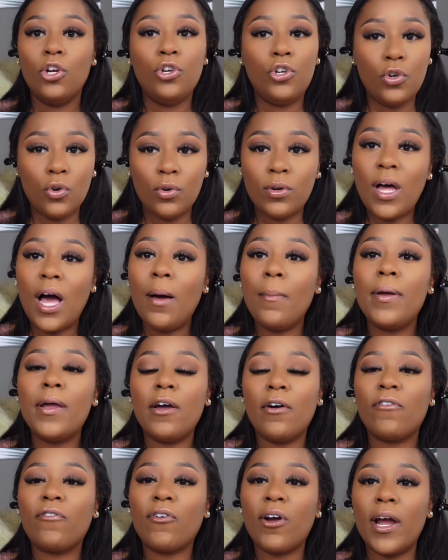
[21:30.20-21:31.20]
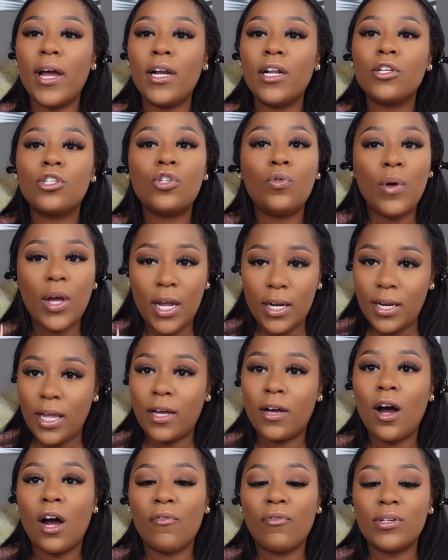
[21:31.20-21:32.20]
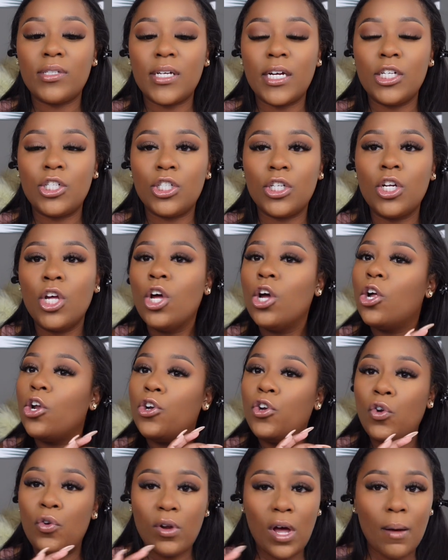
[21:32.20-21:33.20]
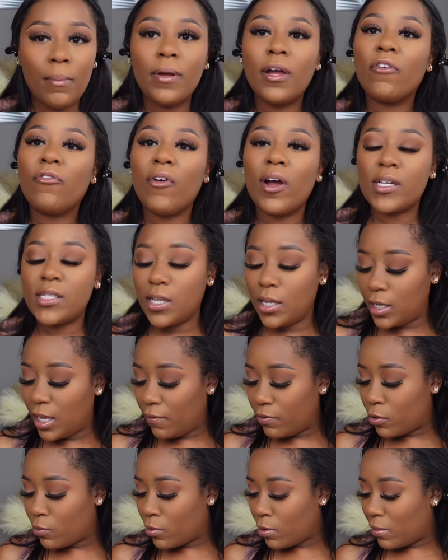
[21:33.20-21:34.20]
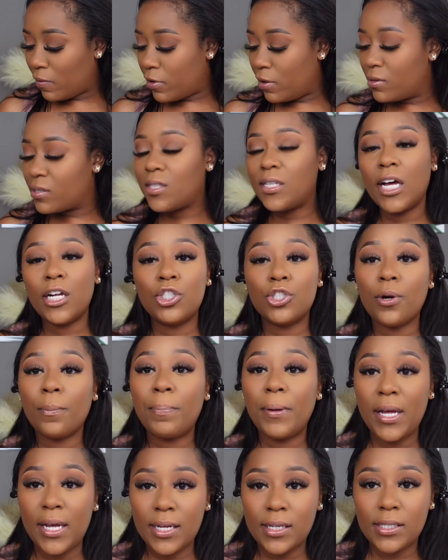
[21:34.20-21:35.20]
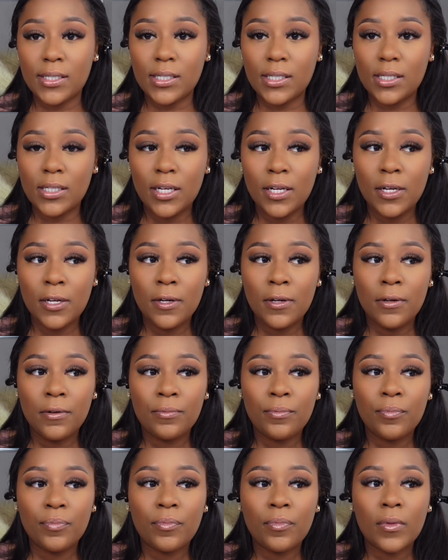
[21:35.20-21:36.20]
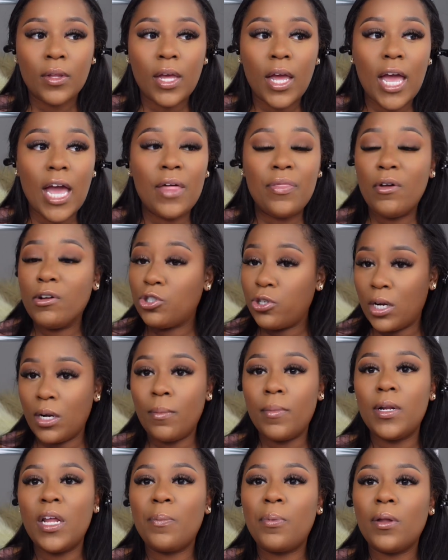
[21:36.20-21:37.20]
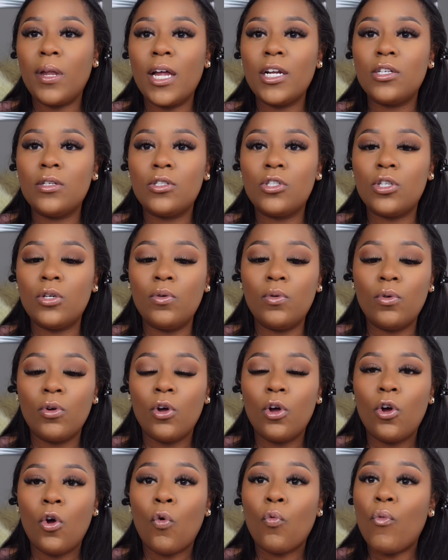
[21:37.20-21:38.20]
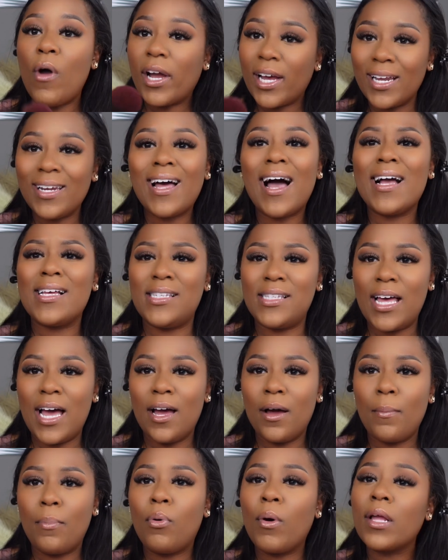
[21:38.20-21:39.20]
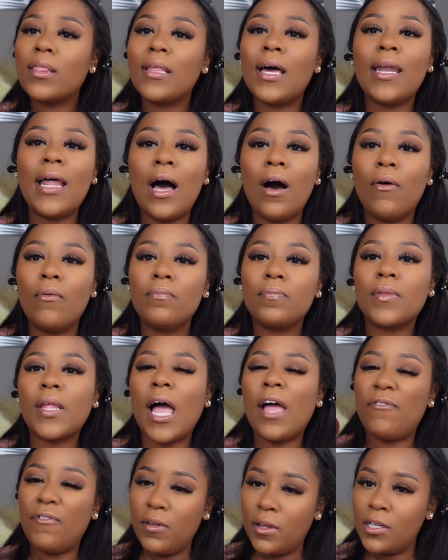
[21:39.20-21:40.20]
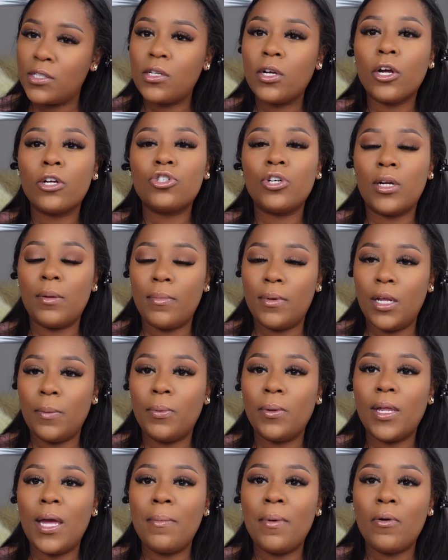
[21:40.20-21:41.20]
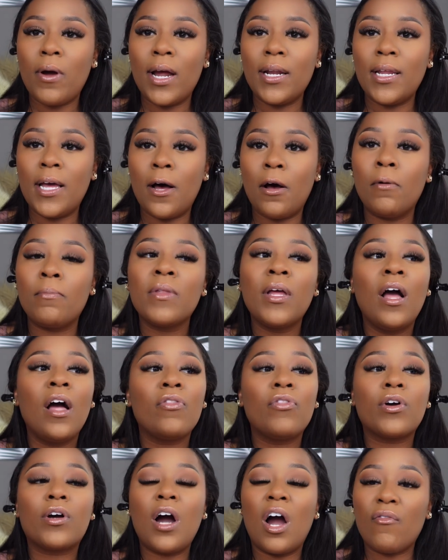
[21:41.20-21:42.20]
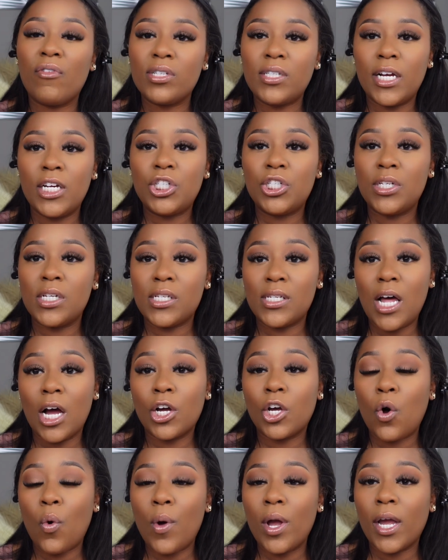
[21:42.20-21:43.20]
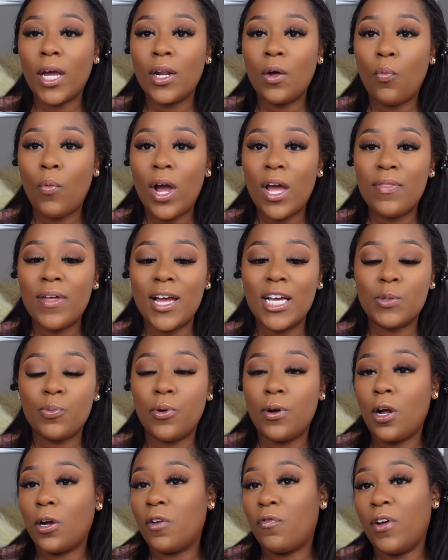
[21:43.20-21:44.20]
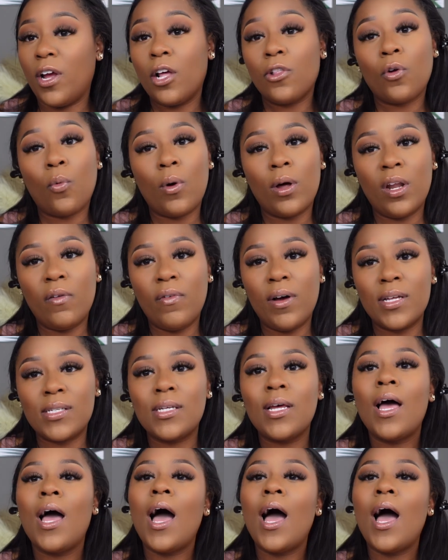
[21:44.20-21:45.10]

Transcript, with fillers: Do not be afraid to end a conversation. Do not be afraid to leave the room. If you said your piece and they're trying to manipulate you, recognize that. Point that out. I feel as though you're trying to manipulate me right now. The conversation is not going in a way that is productive for either one of us.